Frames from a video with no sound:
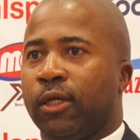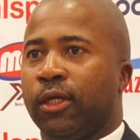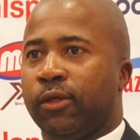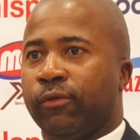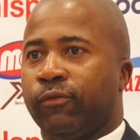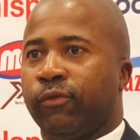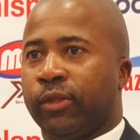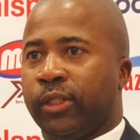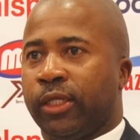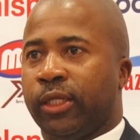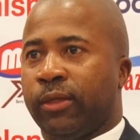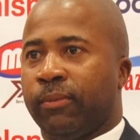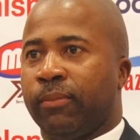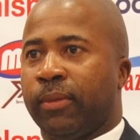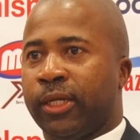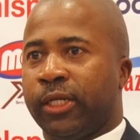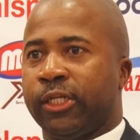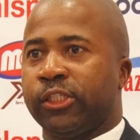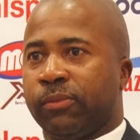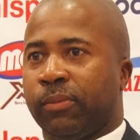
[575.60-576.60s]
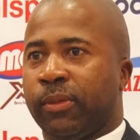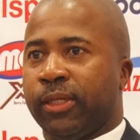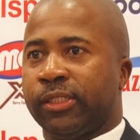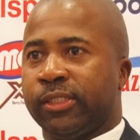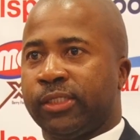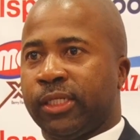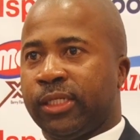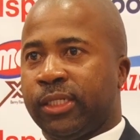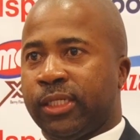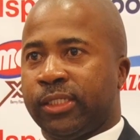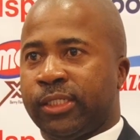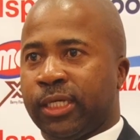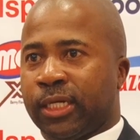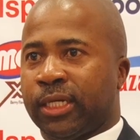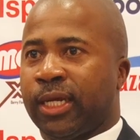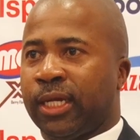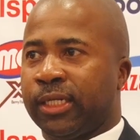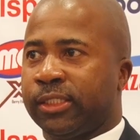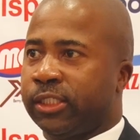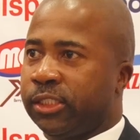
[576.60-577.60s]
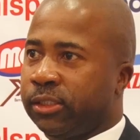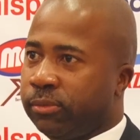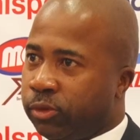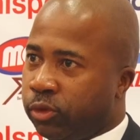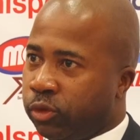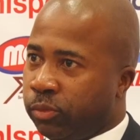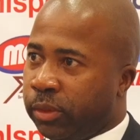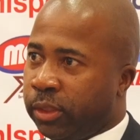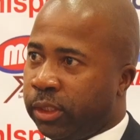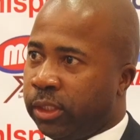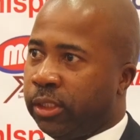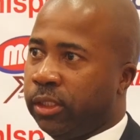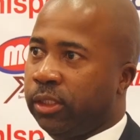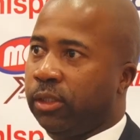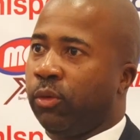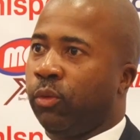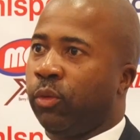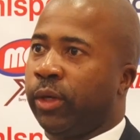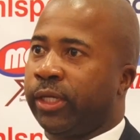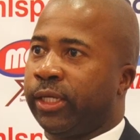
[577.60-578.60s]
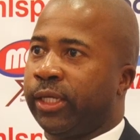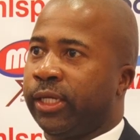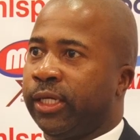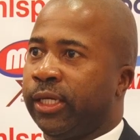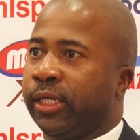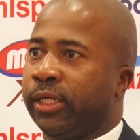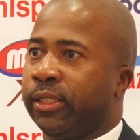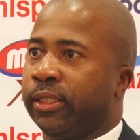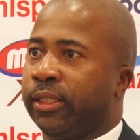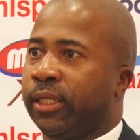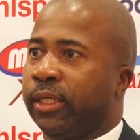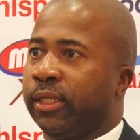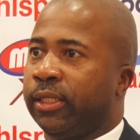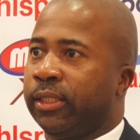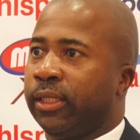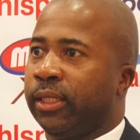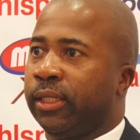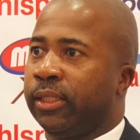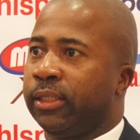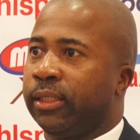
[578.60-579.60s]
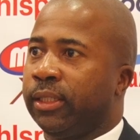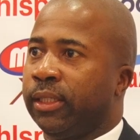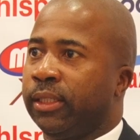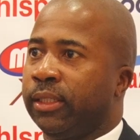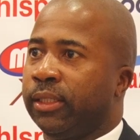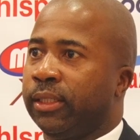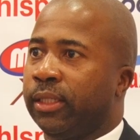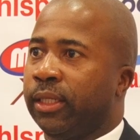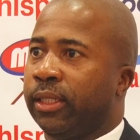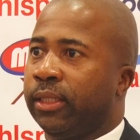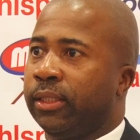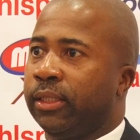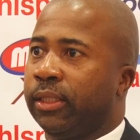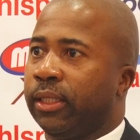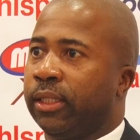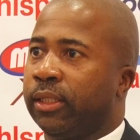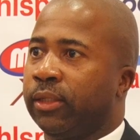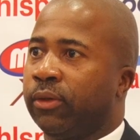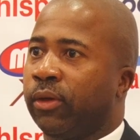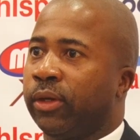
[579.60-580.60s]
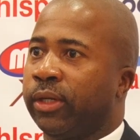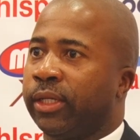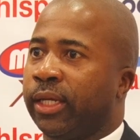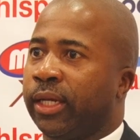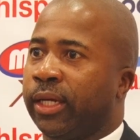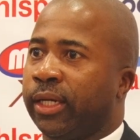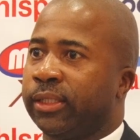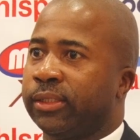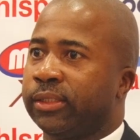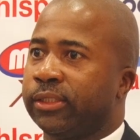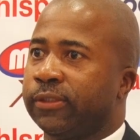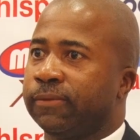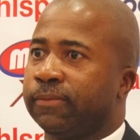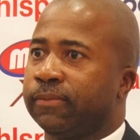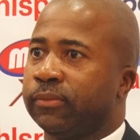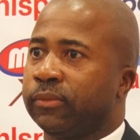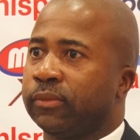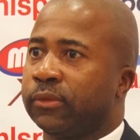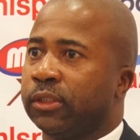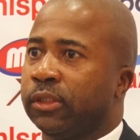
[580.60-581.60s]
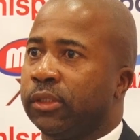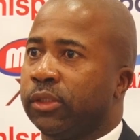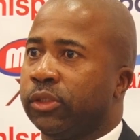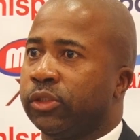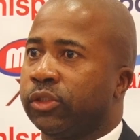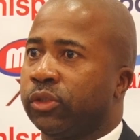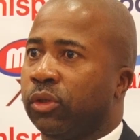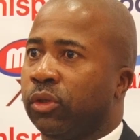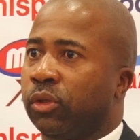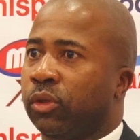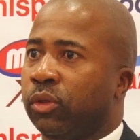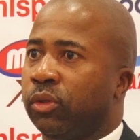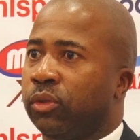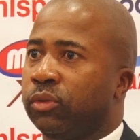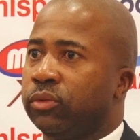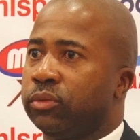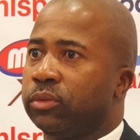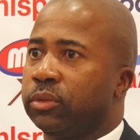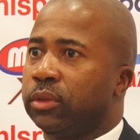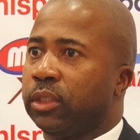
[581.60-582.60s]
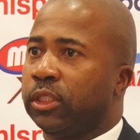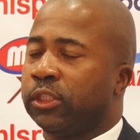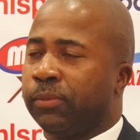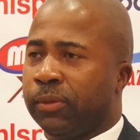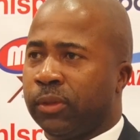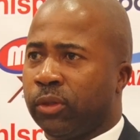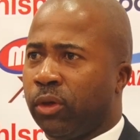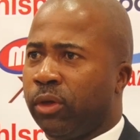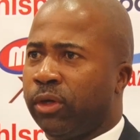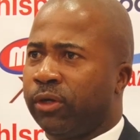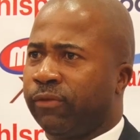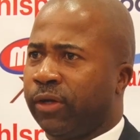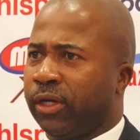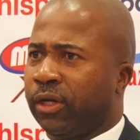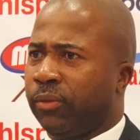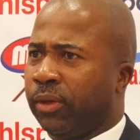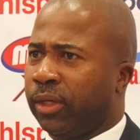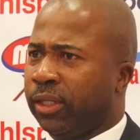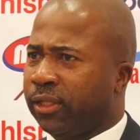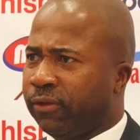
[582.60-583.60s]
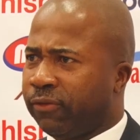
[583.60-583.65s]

for the management and the technical team to be working in coherent. So it's been going very well.